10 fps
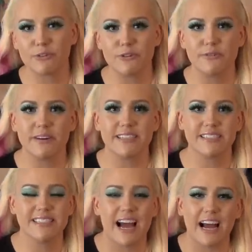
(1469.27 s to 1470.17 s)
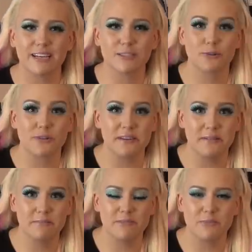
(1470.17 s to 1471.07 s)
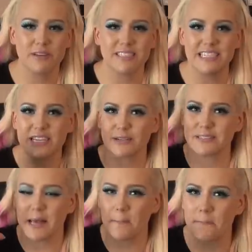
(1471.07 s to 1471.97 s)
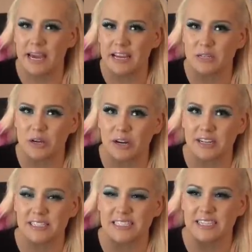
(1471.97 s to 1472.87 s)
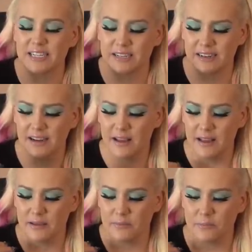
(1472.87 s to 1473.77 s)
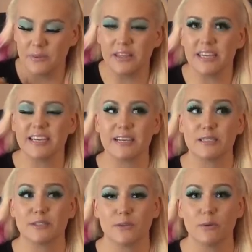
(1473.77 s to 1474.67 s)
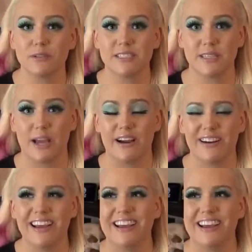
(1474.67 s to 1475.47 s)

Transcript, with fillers: through. Zach screams because he hears that man talk in his ear. Billy gets so scared.